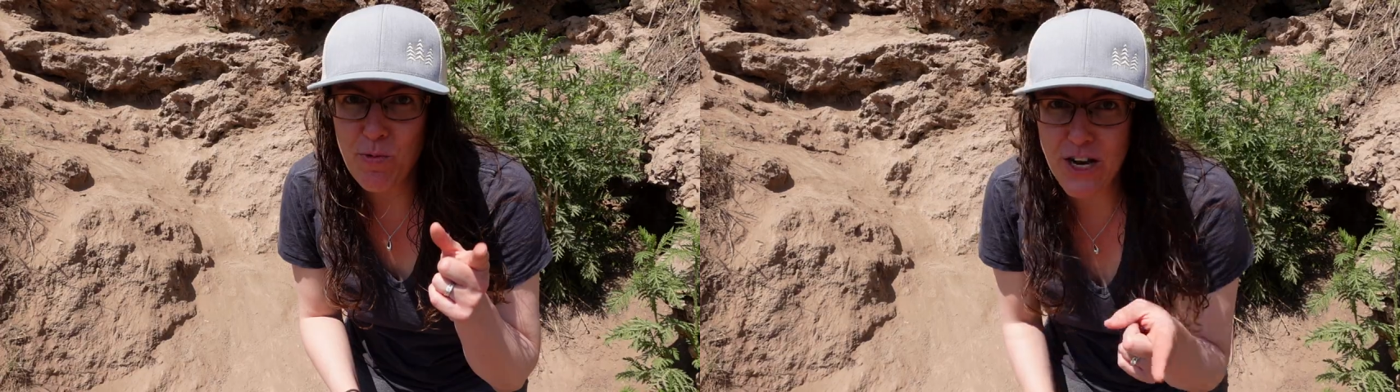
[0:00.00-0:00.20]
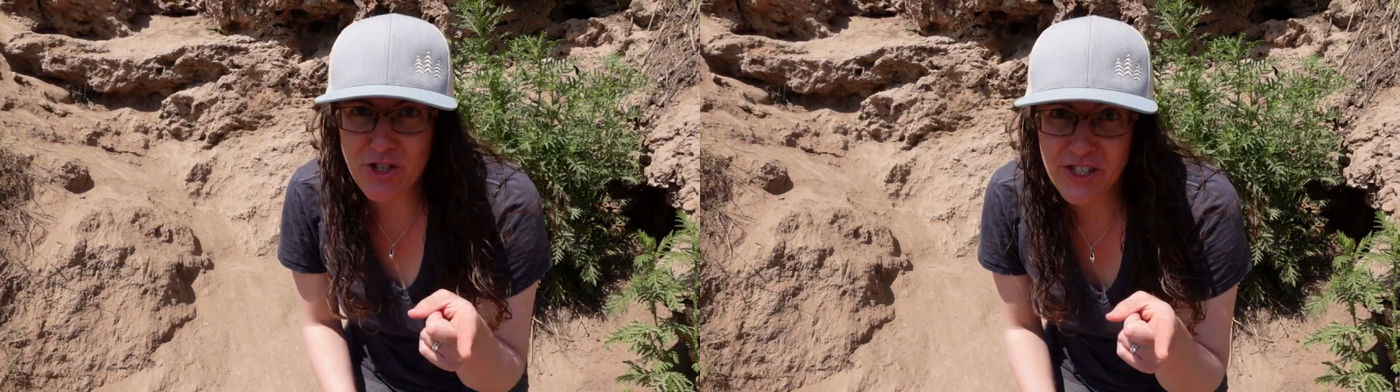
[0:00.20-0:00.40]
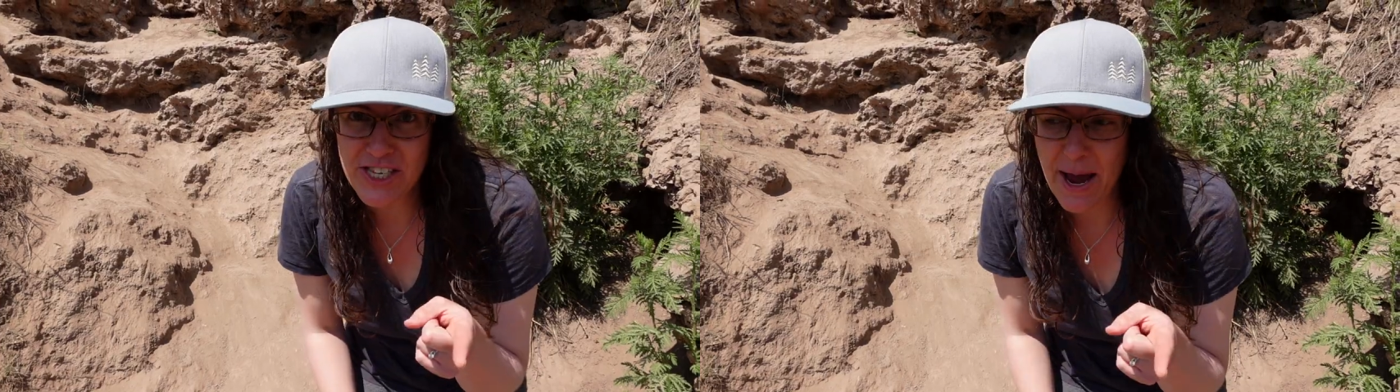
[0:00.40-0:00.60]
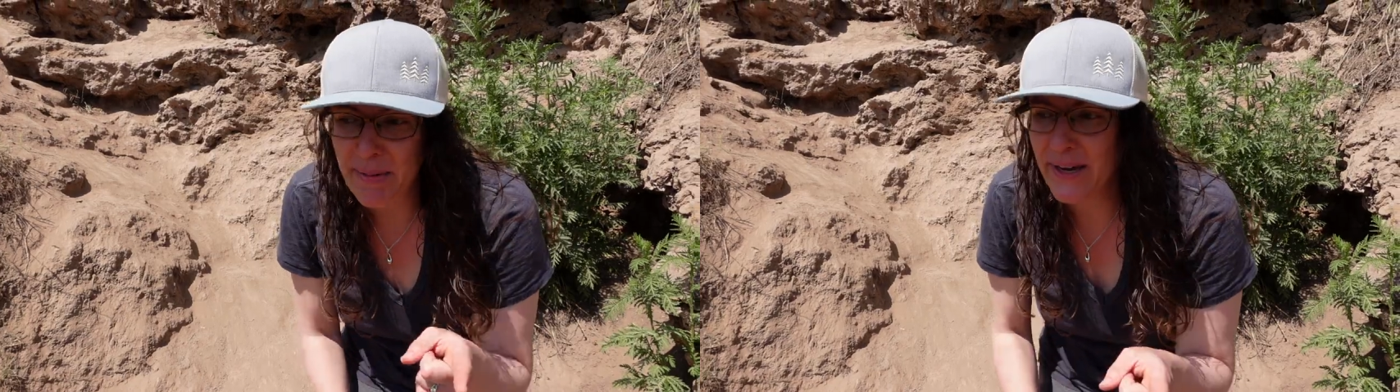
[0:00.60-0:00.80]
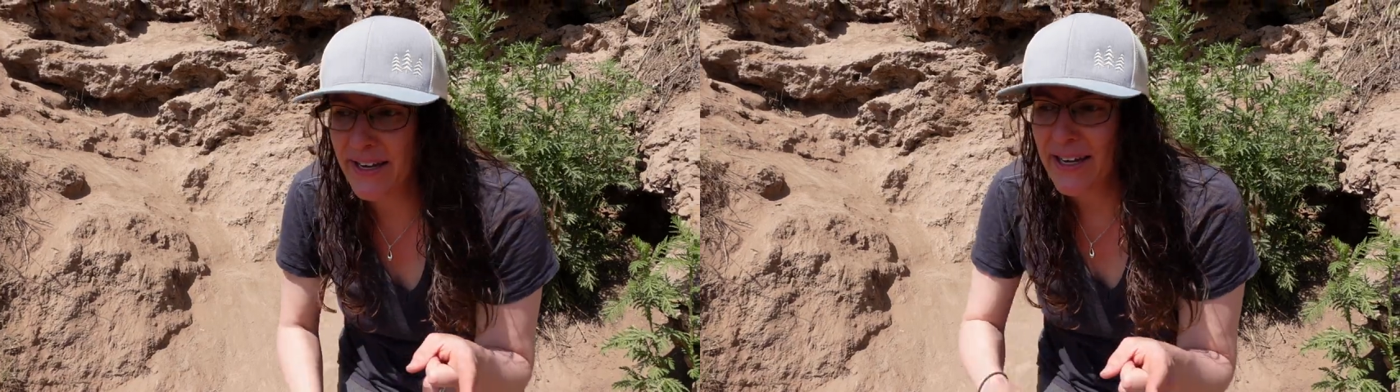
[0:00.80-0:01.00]
watch your step
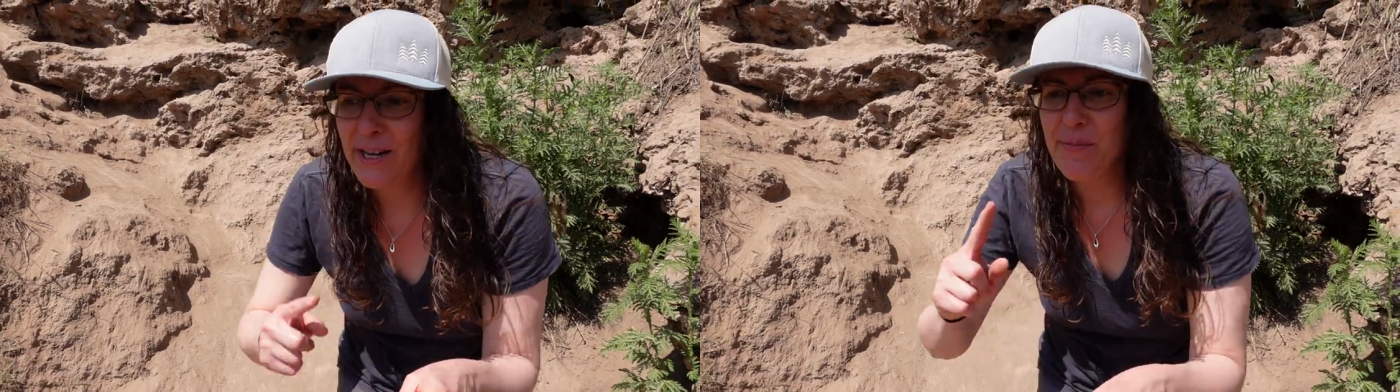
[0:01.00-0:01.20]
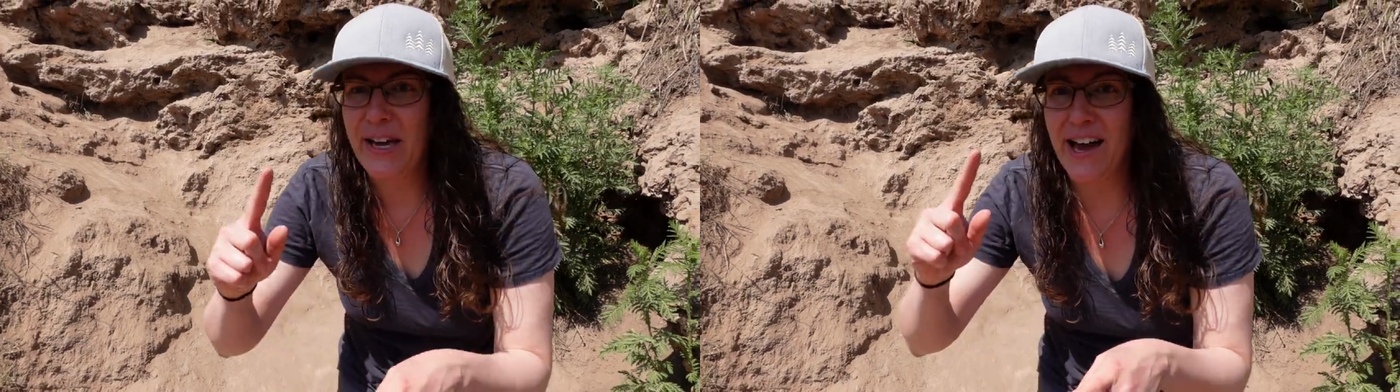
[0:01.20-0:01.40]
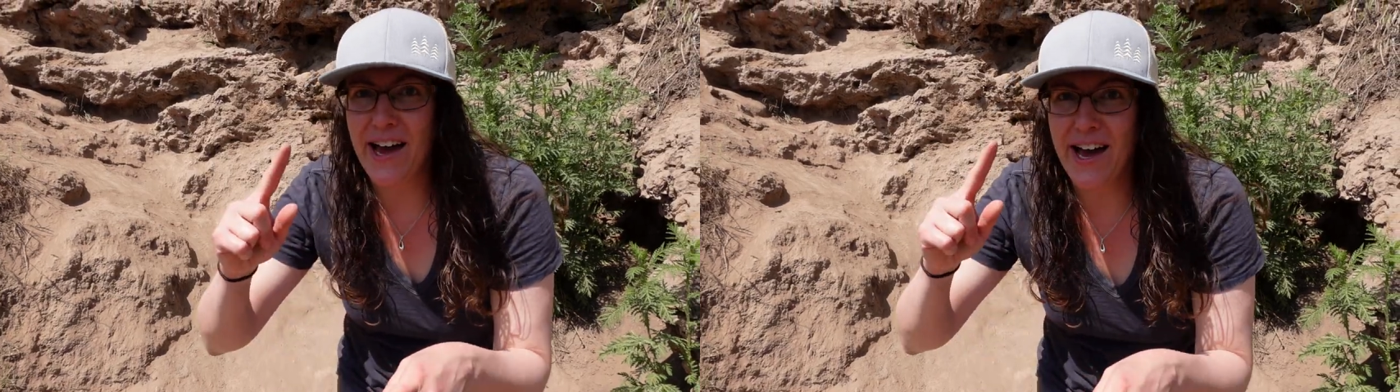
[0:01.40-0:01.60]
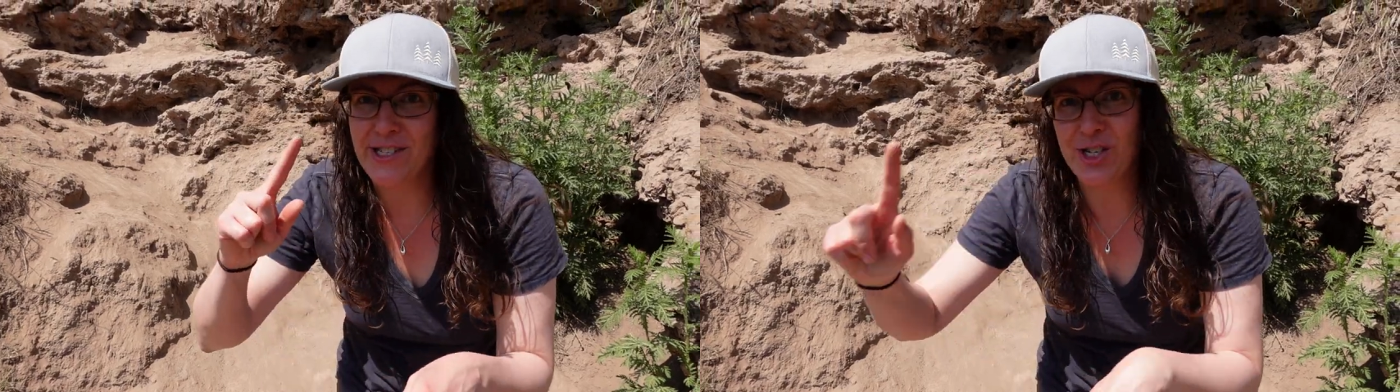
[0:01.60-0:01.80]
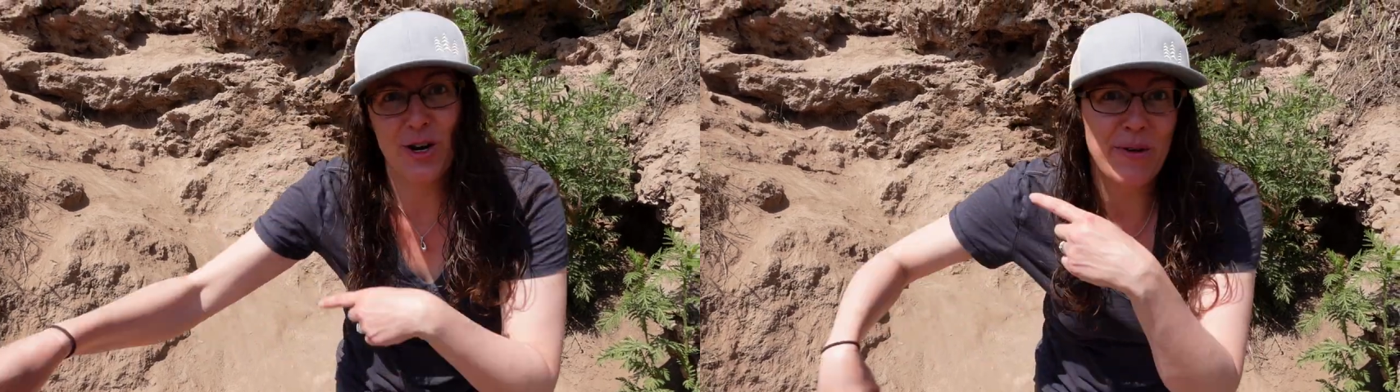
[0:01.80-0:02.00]

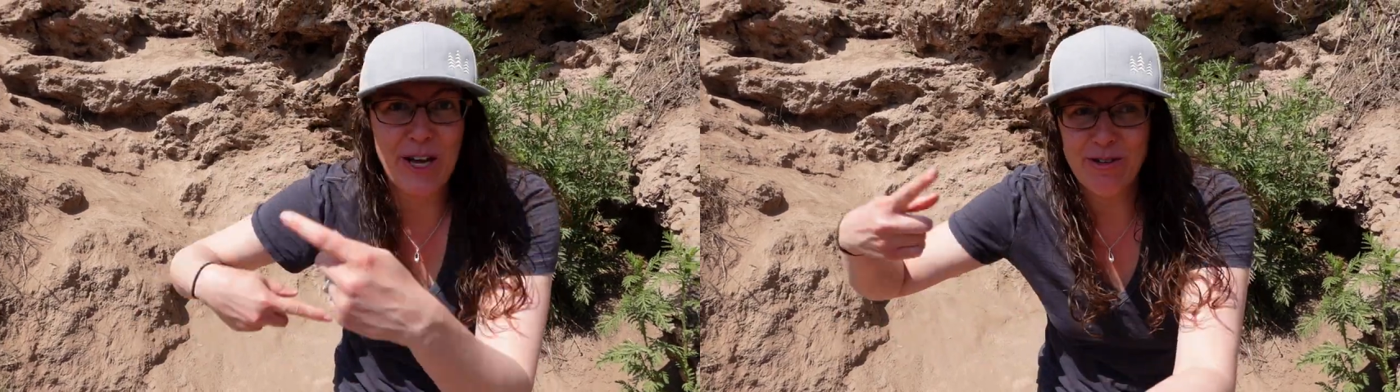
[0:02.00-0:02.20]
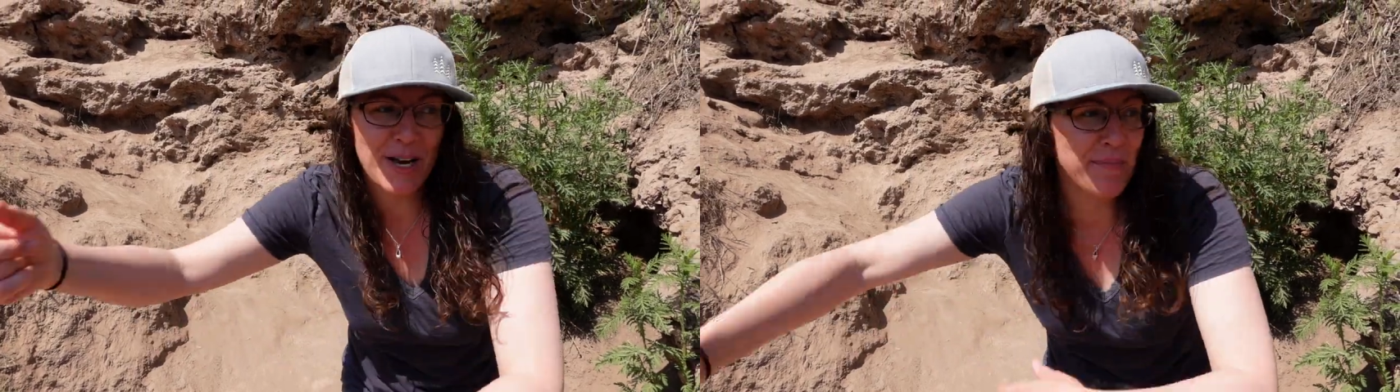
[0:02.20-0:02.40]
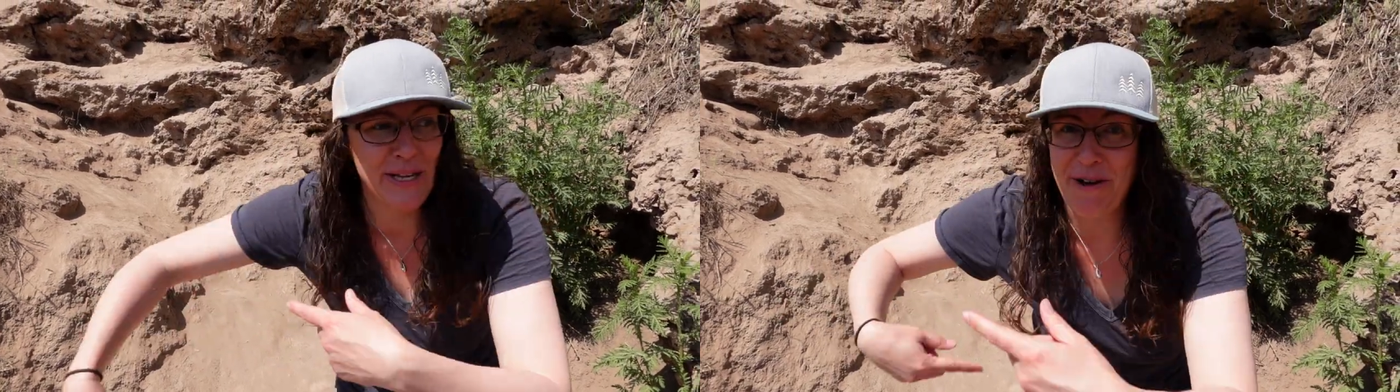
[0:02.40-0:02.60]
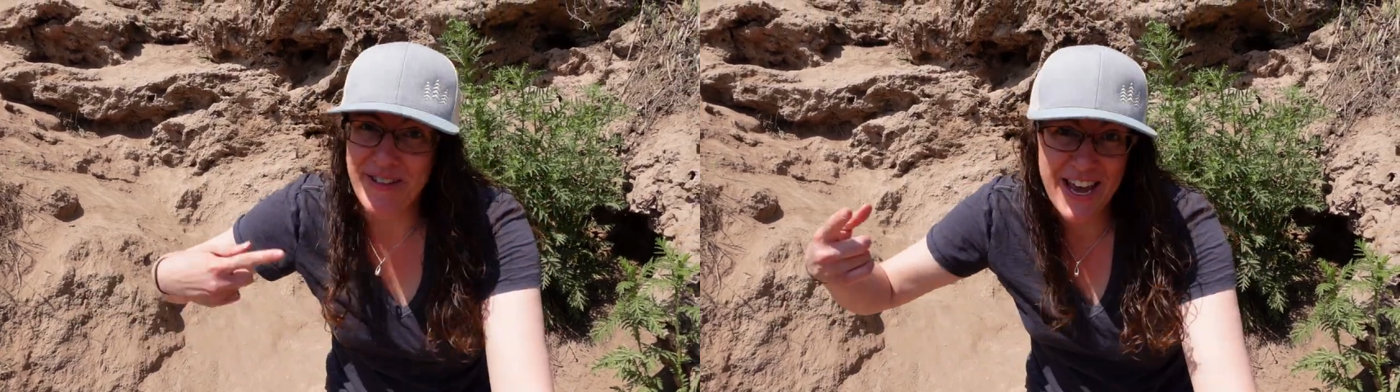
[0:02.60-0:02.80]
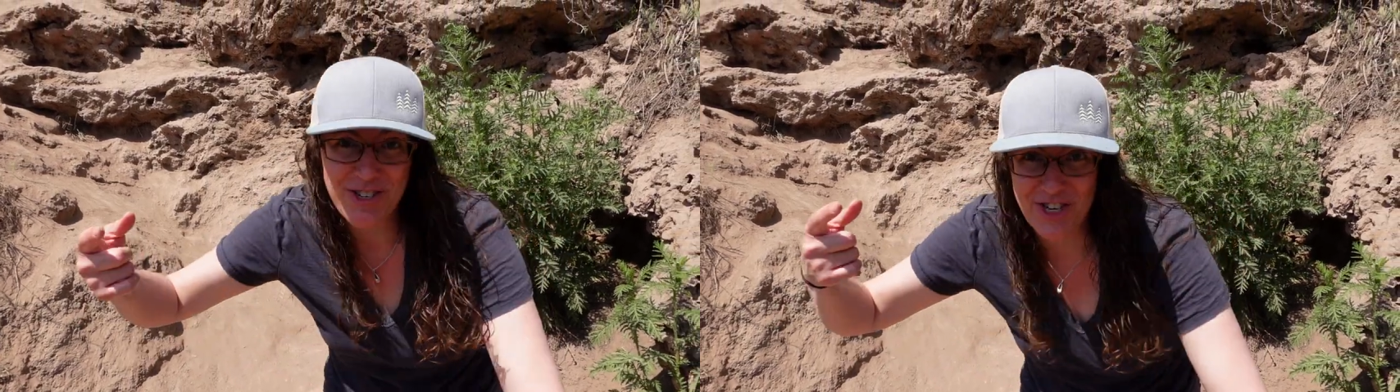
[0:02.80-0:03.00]
because you don't want to go tumbling over
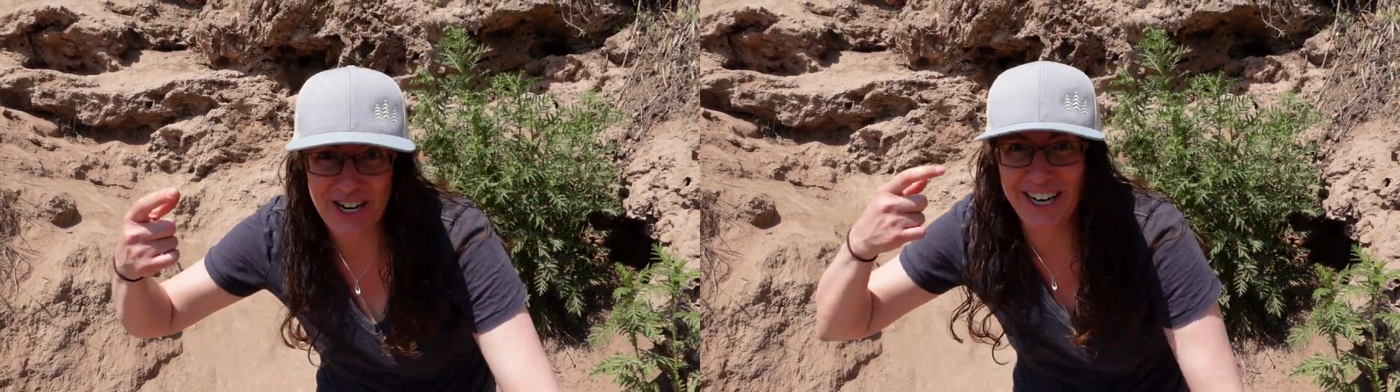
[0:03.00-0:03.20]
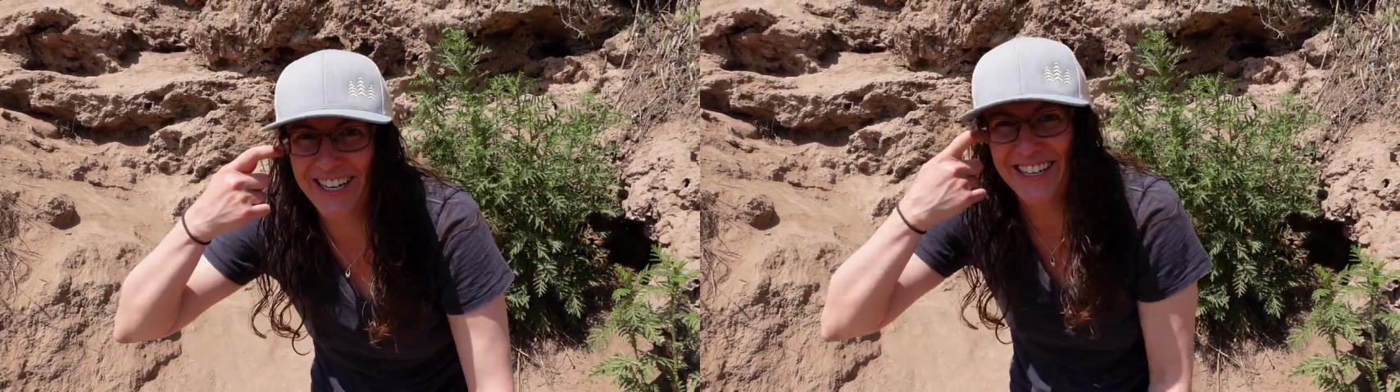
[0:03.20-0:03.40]
the edge here.